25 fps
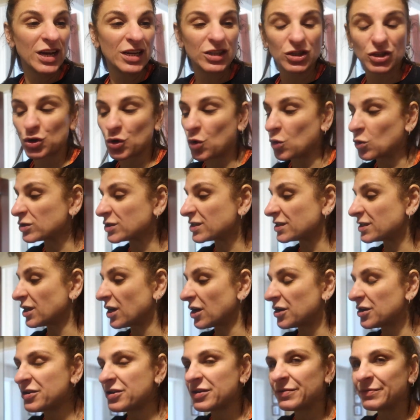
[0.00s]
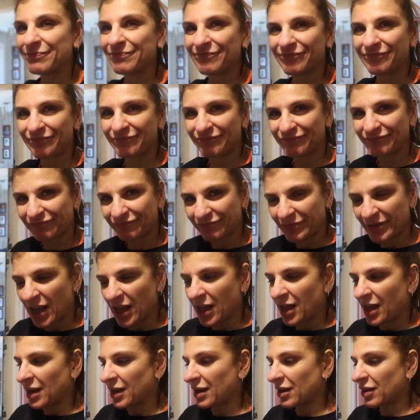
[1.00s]
and toast done.
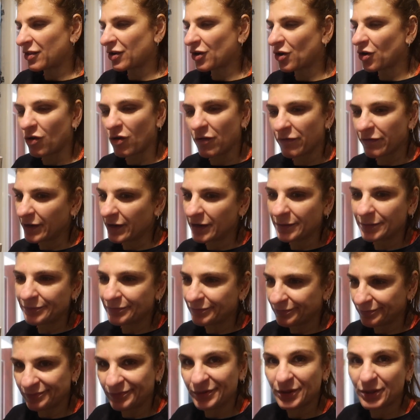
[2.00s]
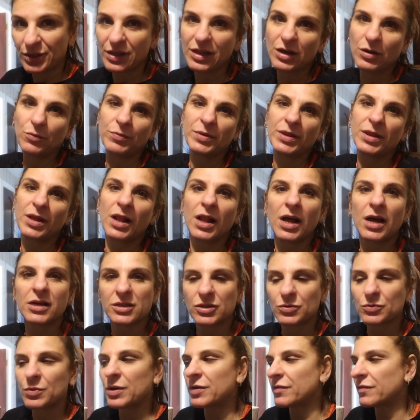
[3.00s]
Another coffee. That'll be the
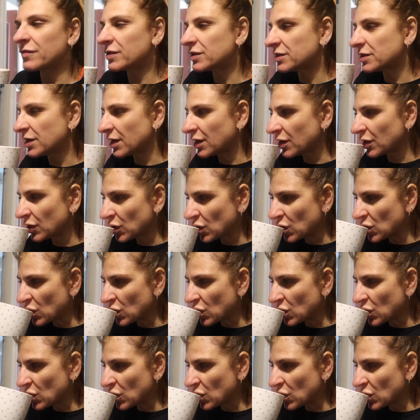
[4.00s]
last one of the day.